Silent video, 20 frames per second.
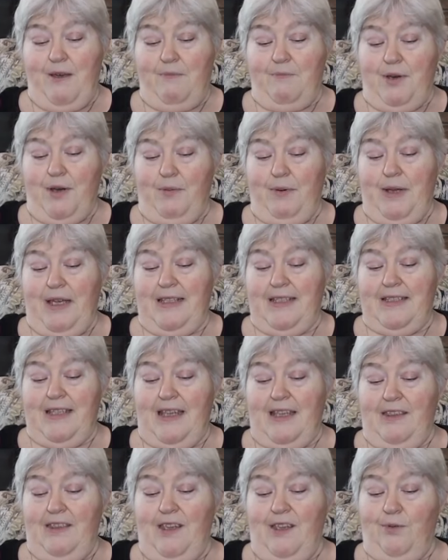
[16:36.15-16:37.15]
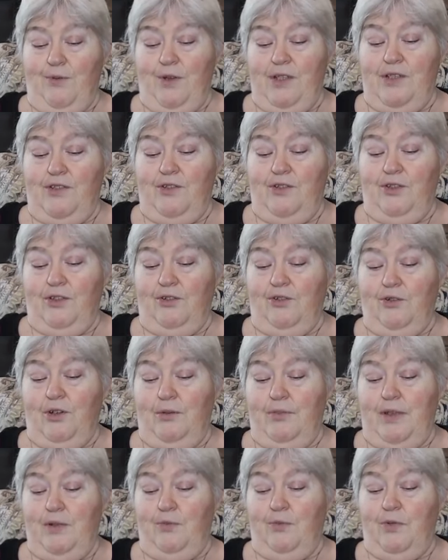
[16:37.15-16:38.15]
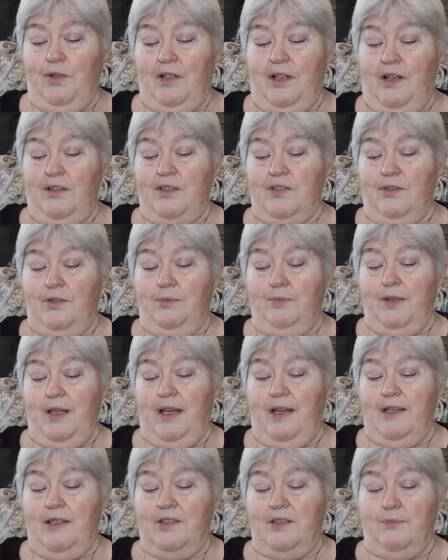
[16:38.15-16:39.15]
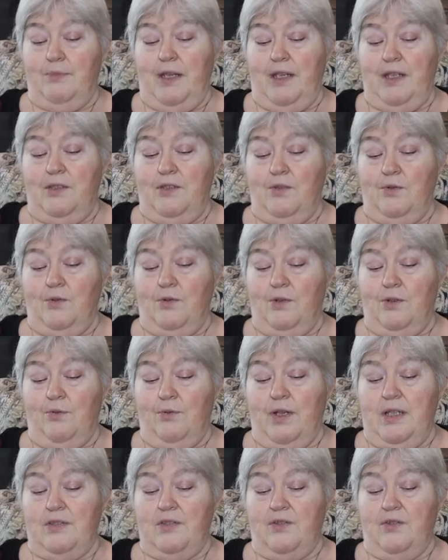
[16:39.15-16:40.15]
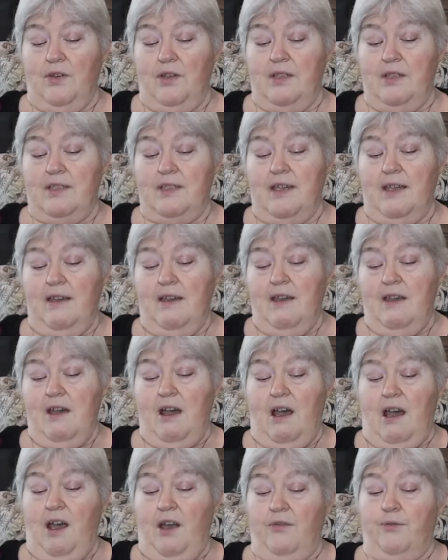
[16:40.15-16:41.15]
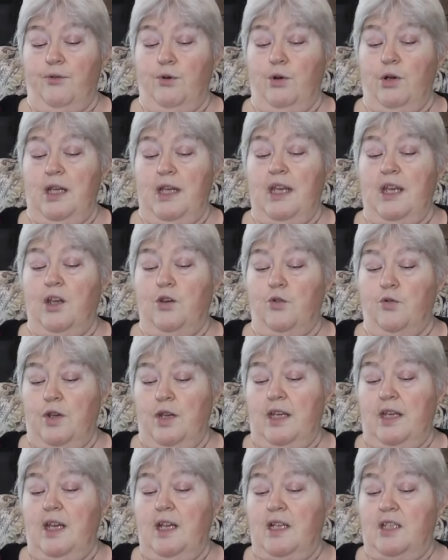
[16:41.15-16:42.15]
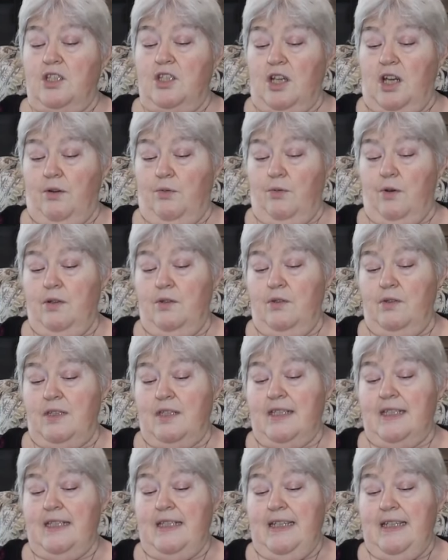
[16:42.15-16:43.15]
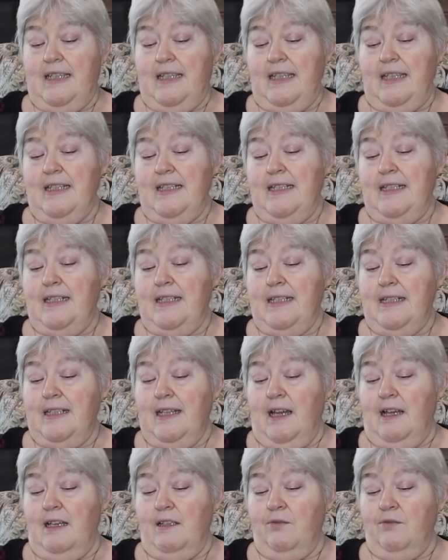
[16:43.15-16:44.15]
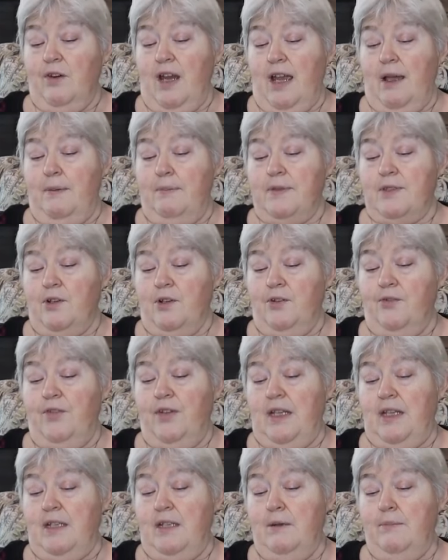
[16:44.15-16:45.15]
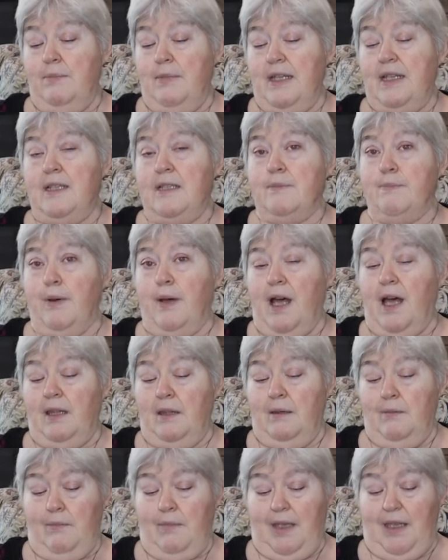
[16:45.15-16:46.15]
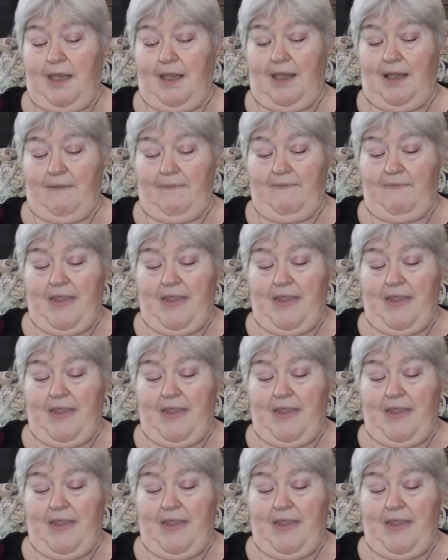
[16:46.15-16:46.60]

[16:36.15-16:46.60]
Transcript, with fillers: Bobay said the original agreement would also apply to made to order restaurants offering Greek gyros, Indian naan wraps, or Vietnamese banh mi.